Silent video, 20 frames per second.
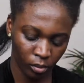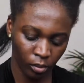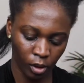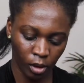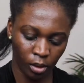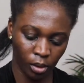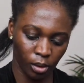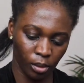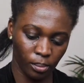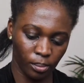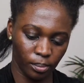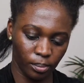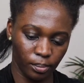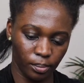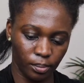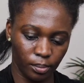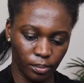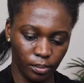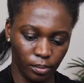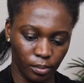and
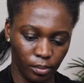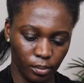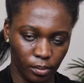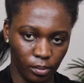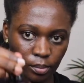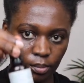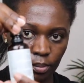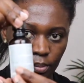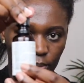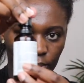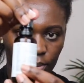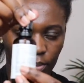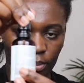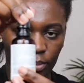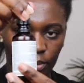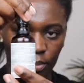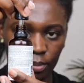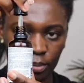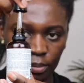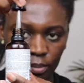roll the ends of
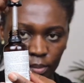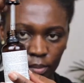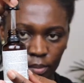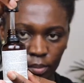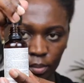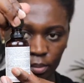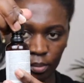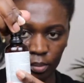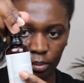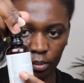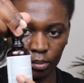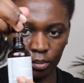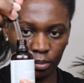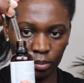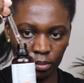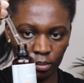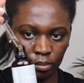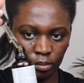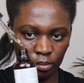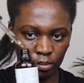my hair and
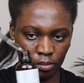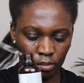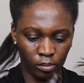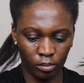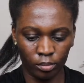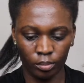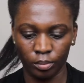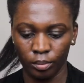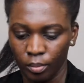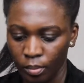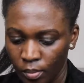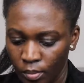the twist